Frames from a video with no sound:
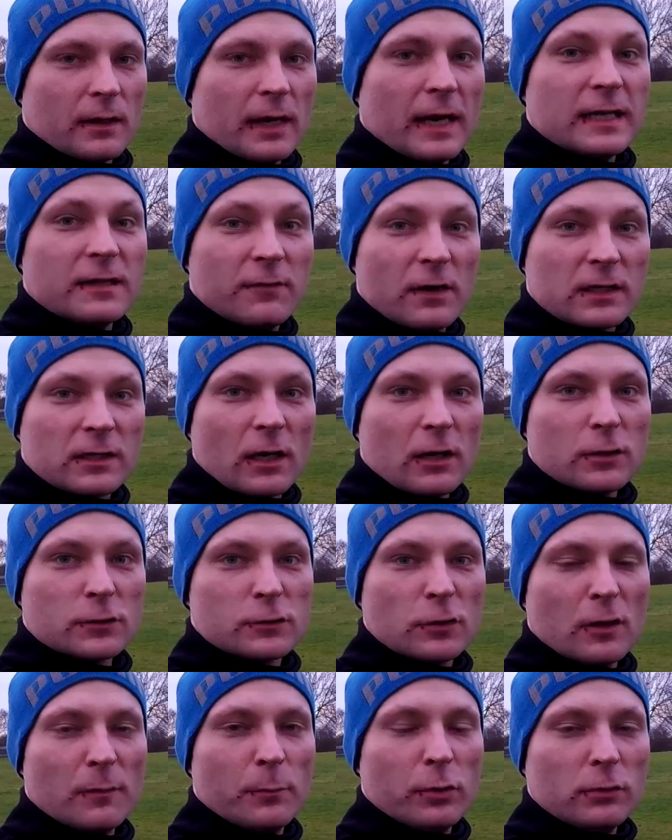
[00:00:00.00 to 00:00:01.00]
Edward
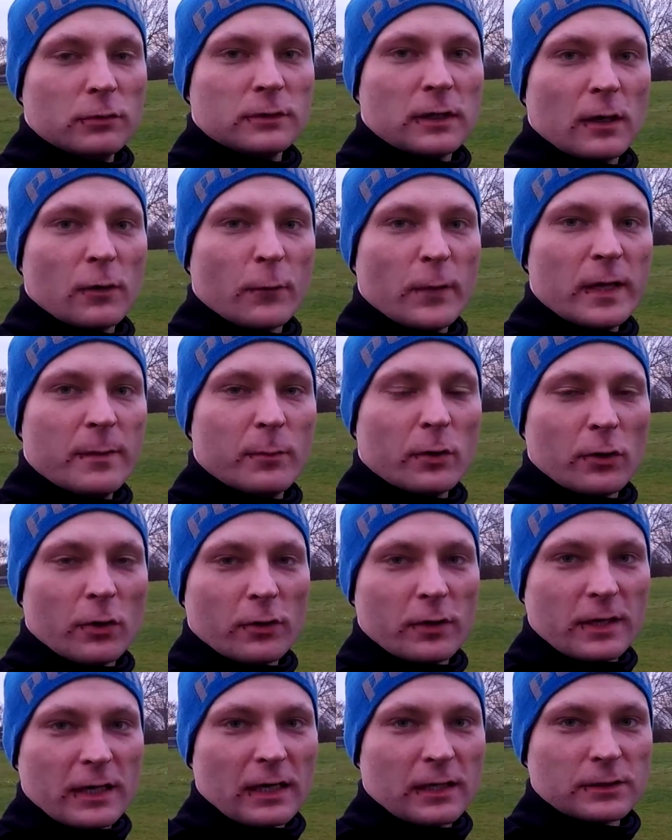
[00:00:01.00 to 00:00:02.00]
also built
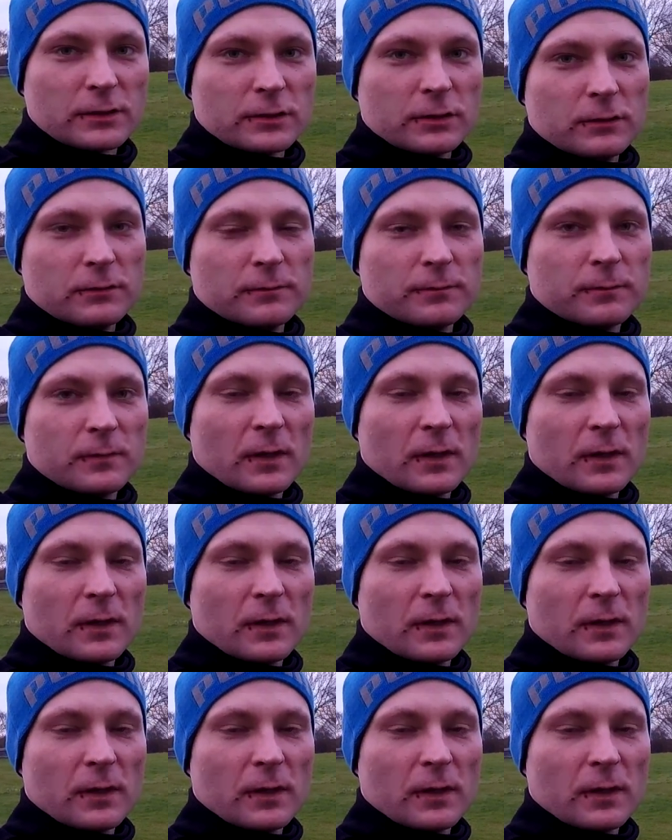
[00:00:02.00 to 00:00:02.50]
Queenborough Castle,